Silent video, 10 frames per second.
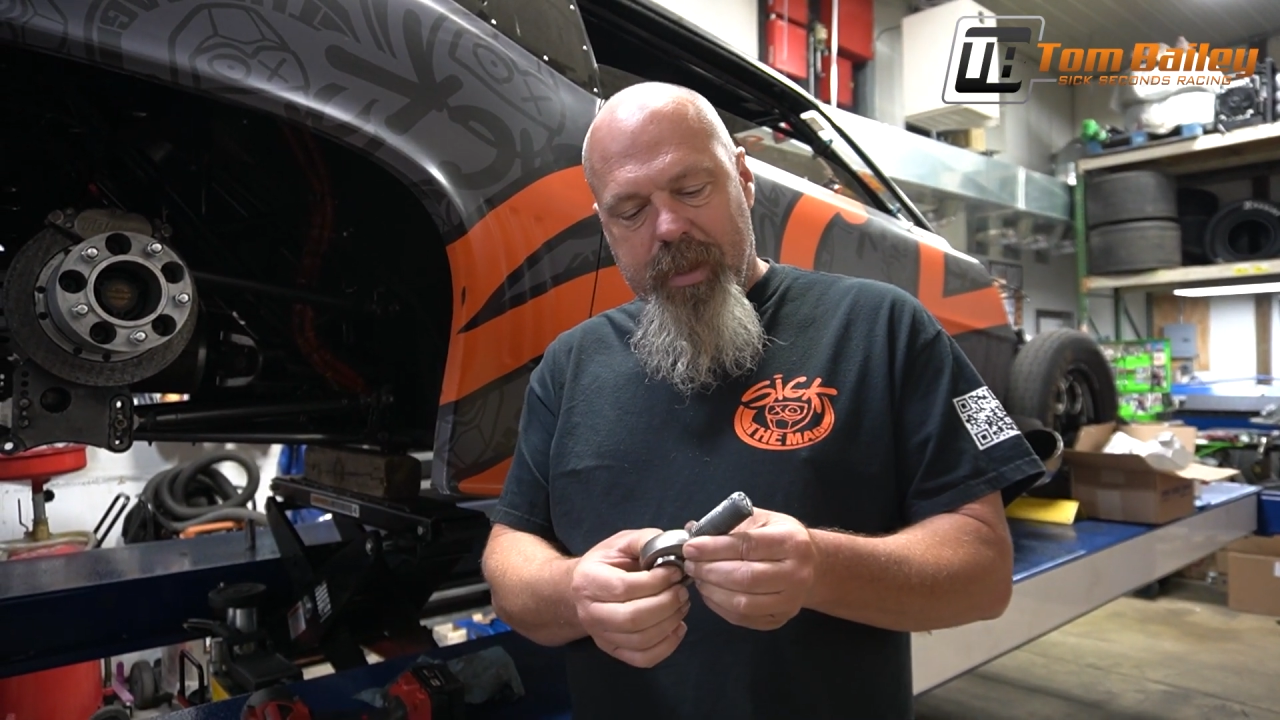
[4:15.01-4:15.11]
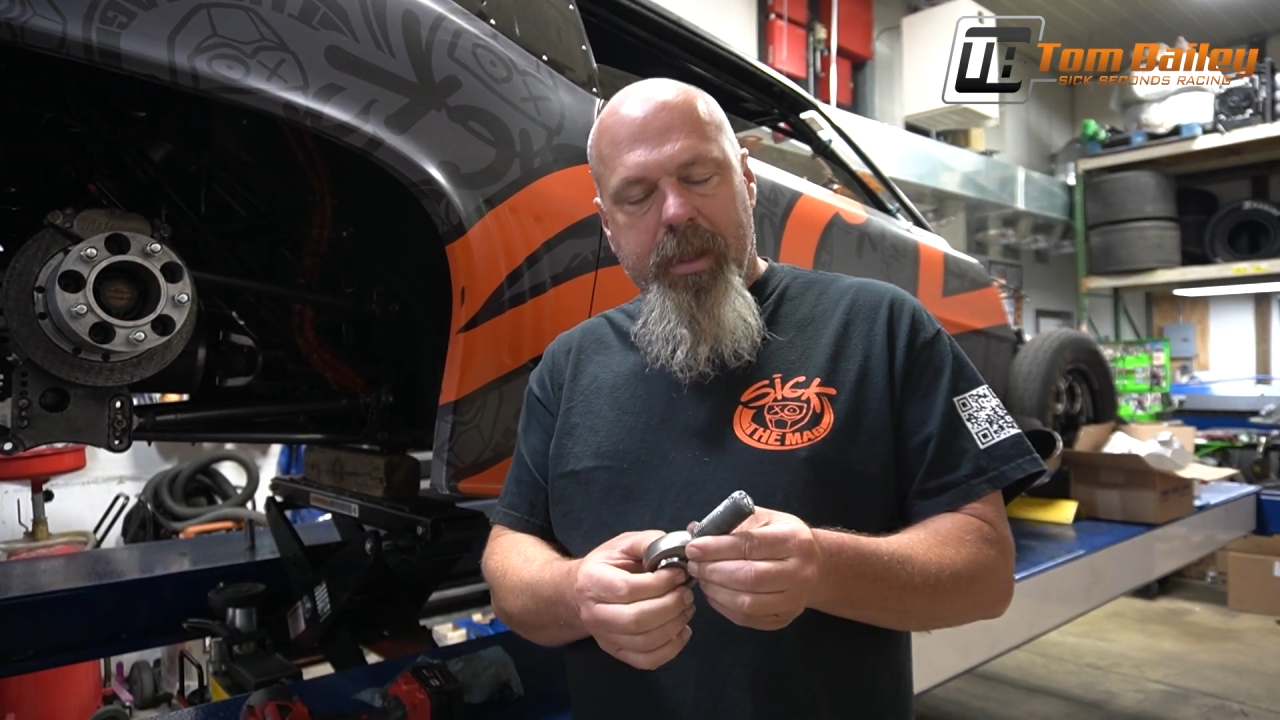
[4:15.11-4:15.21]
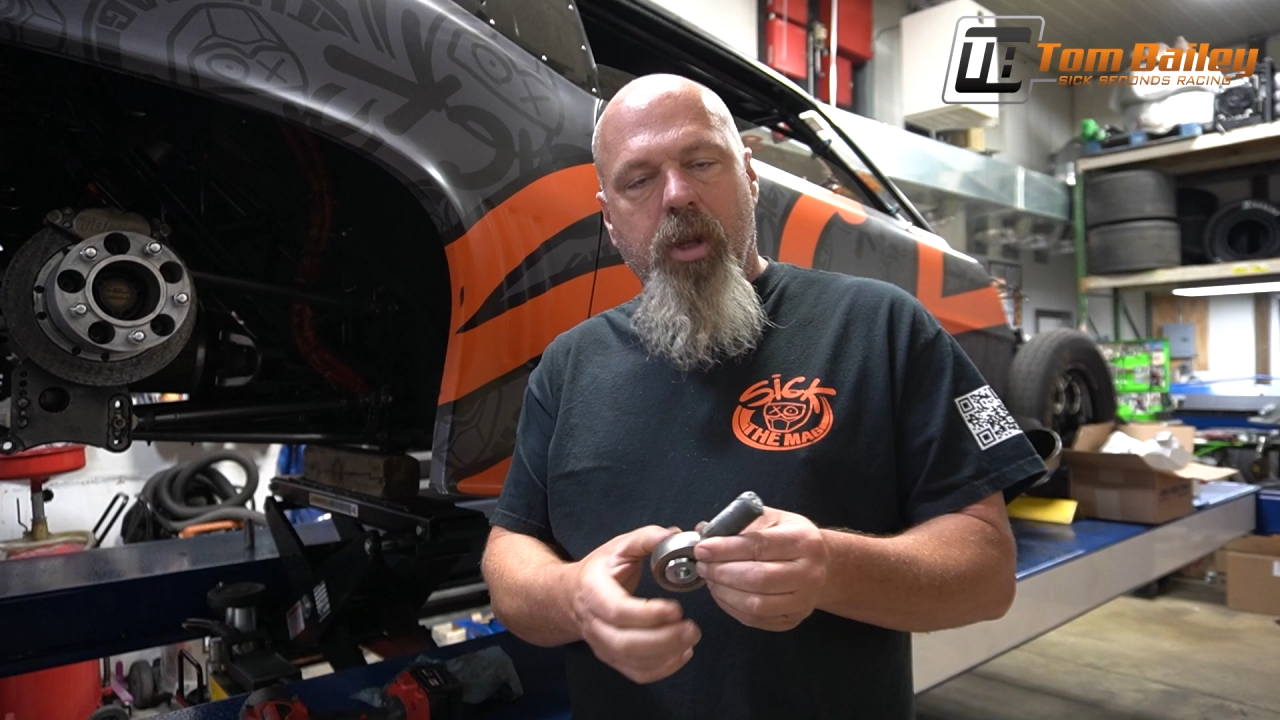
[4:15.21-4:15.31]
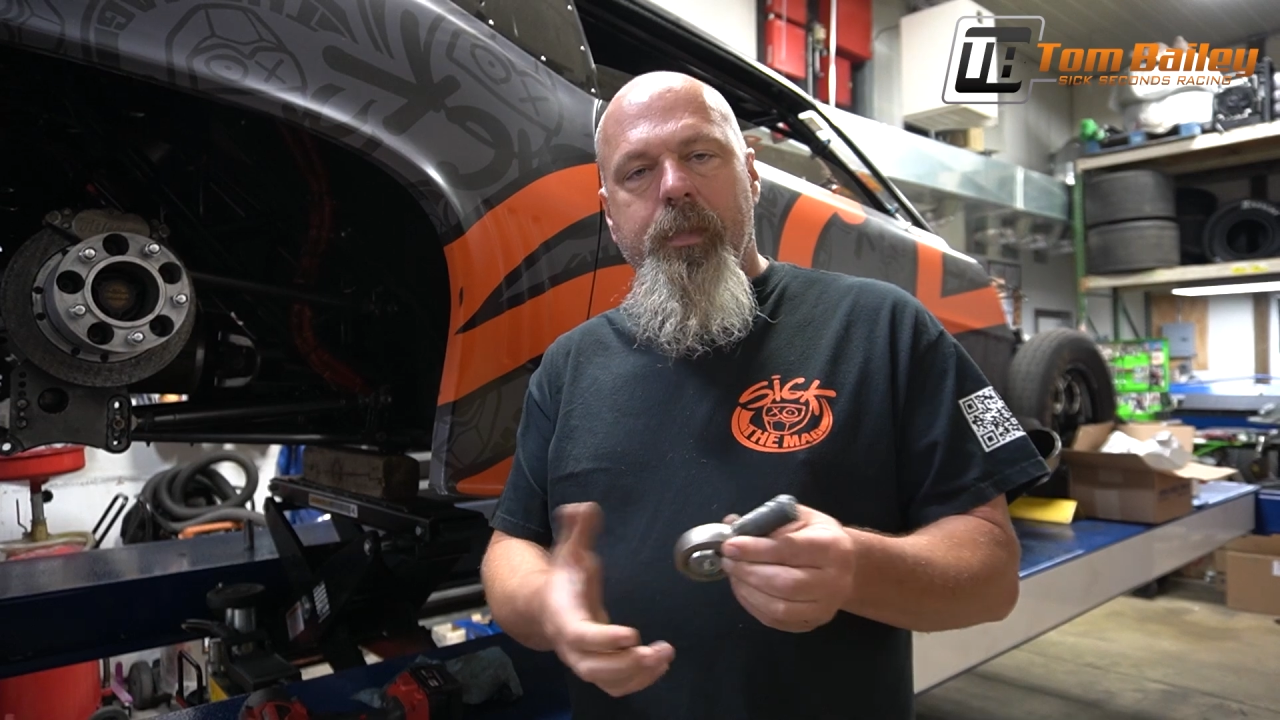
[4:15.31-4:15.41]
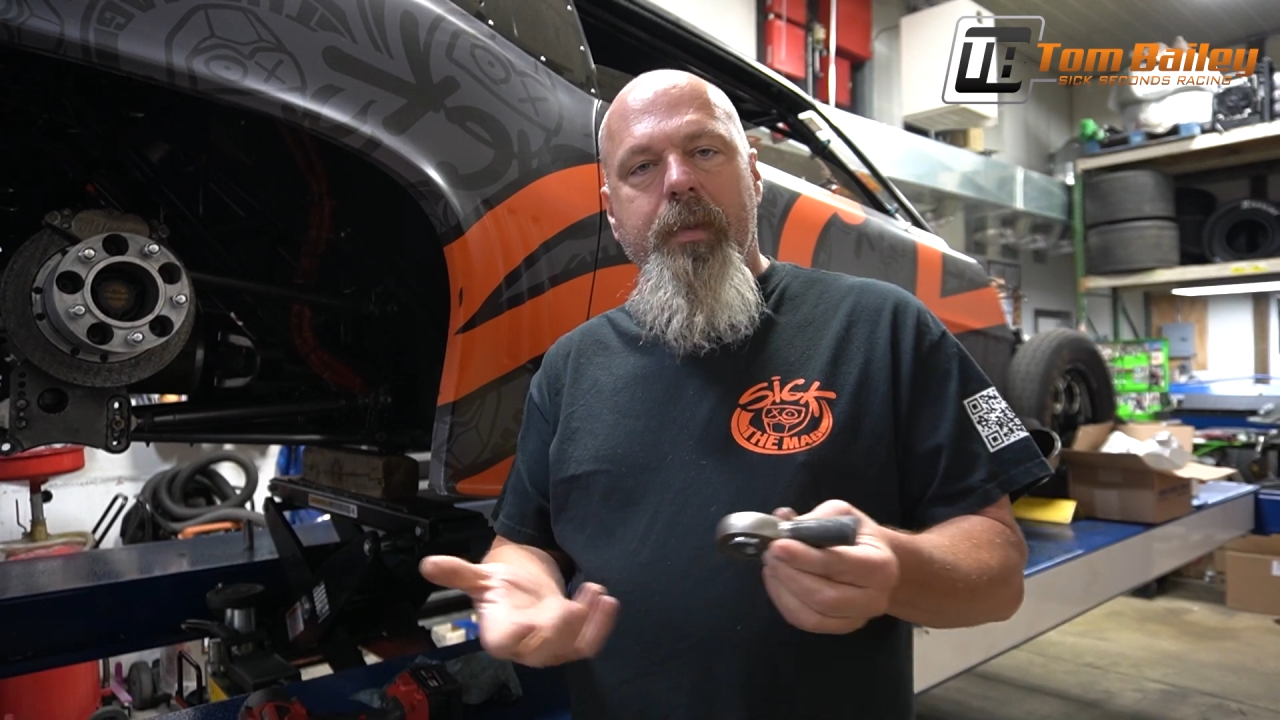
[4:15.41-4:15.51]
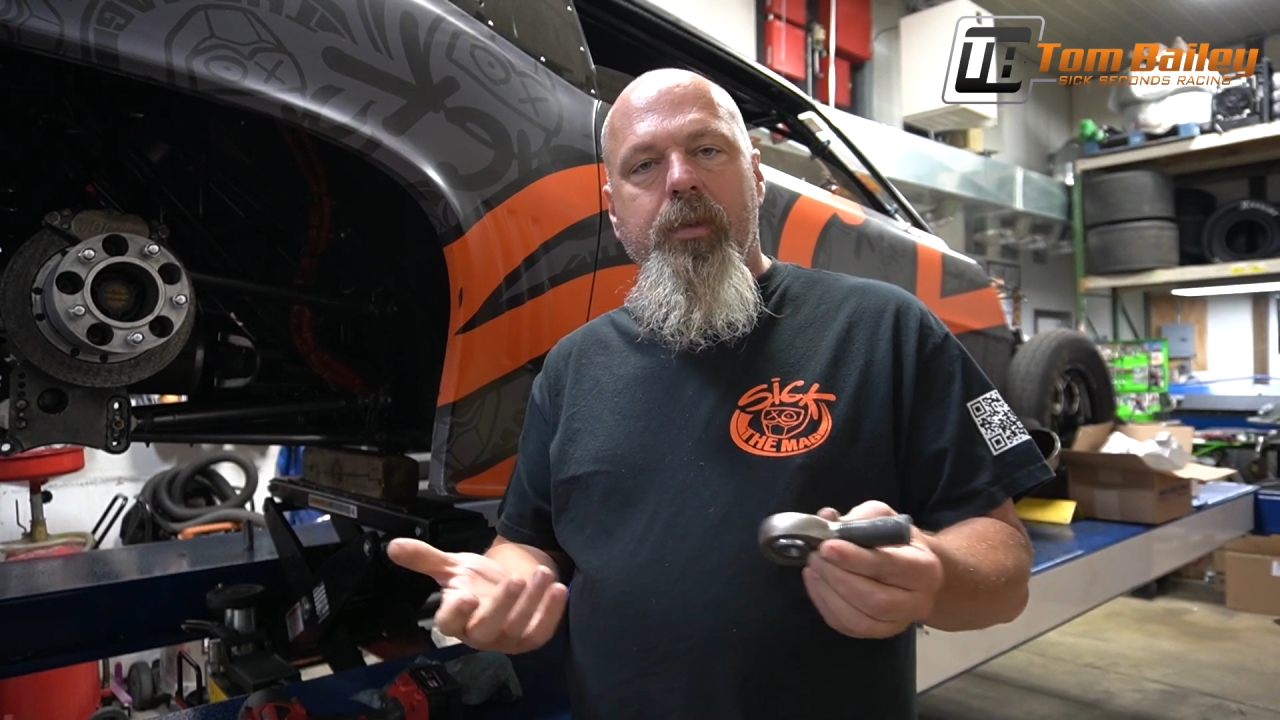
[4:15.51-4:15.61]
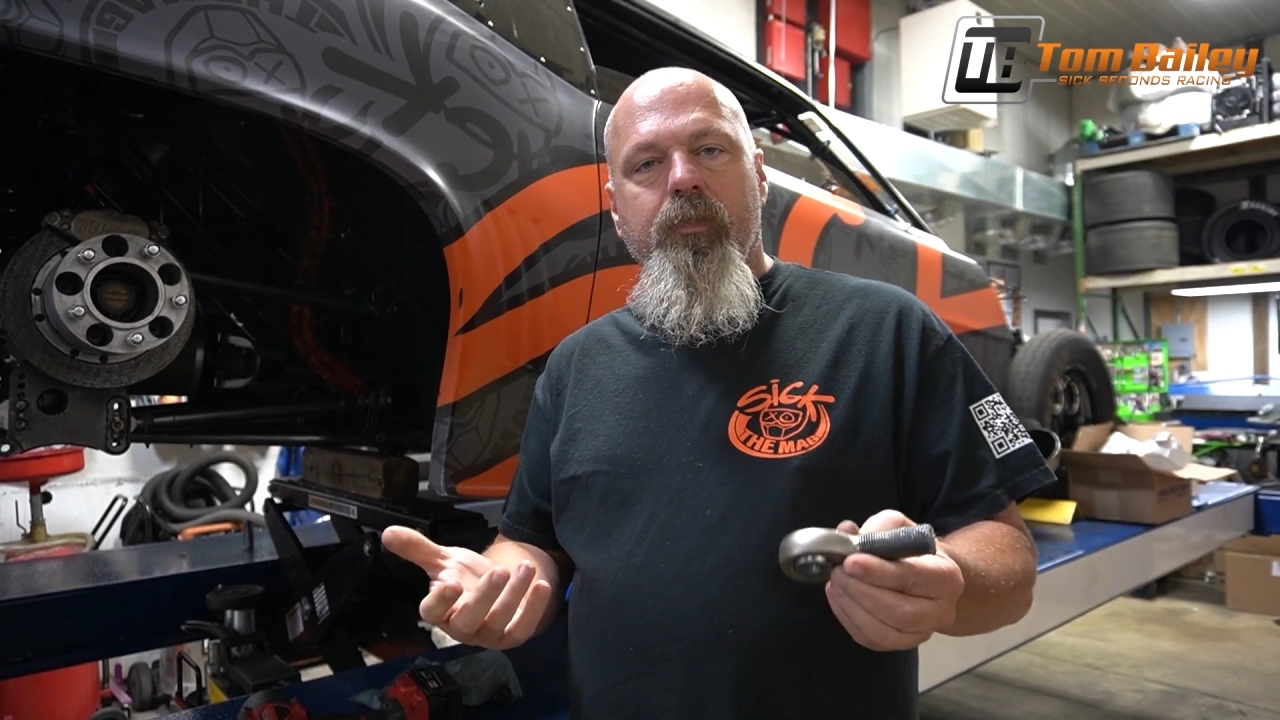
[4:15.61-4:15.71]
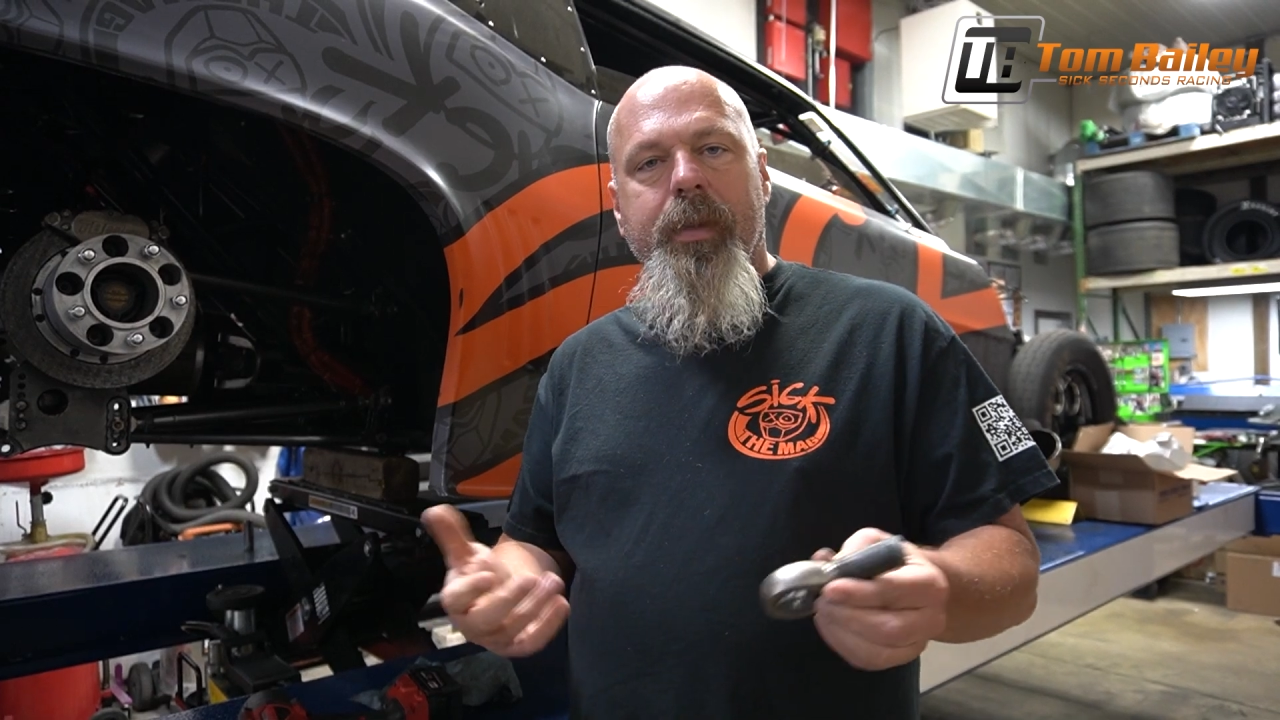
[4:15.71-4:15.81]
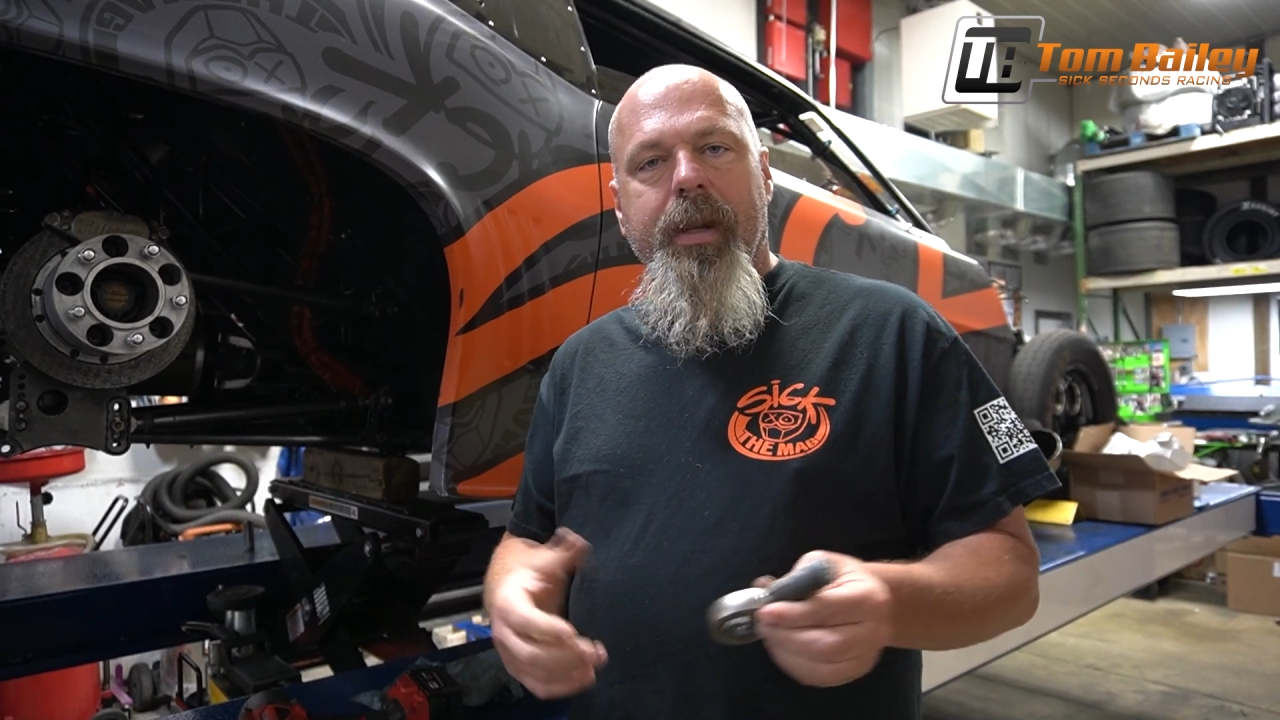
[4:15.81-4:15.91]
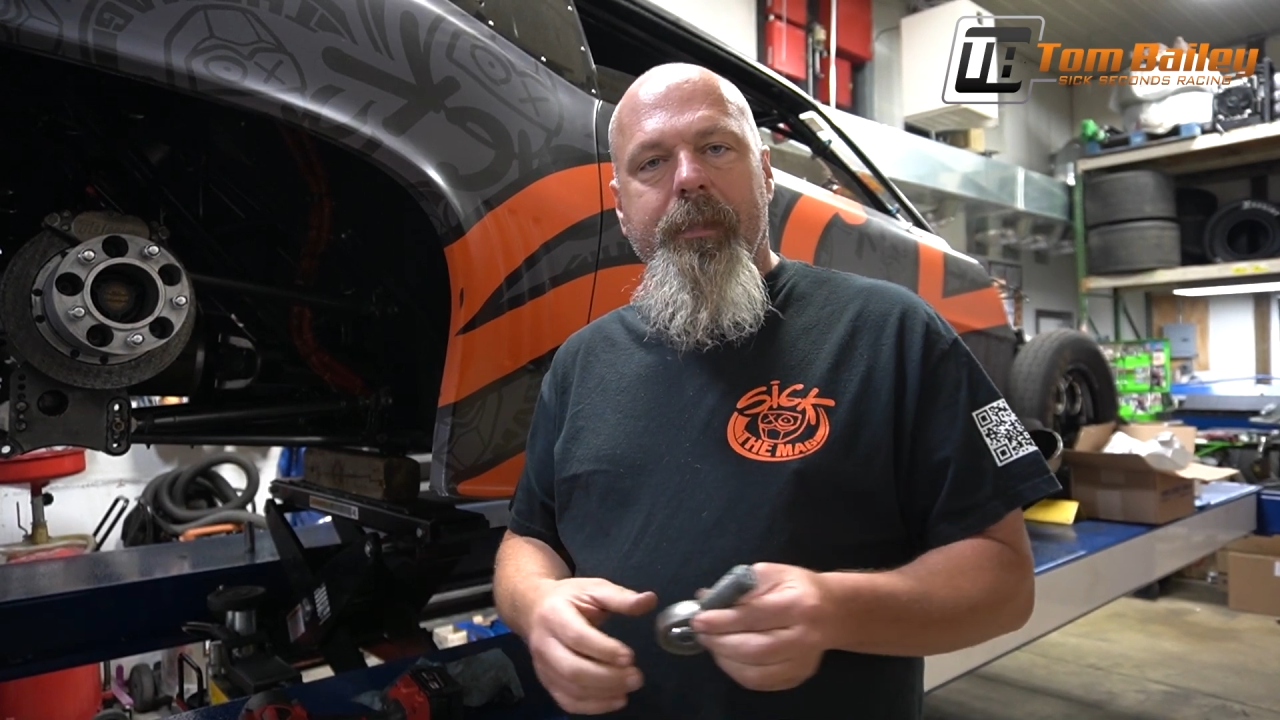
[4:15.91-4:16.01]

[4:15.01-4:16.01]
that little bit of movement.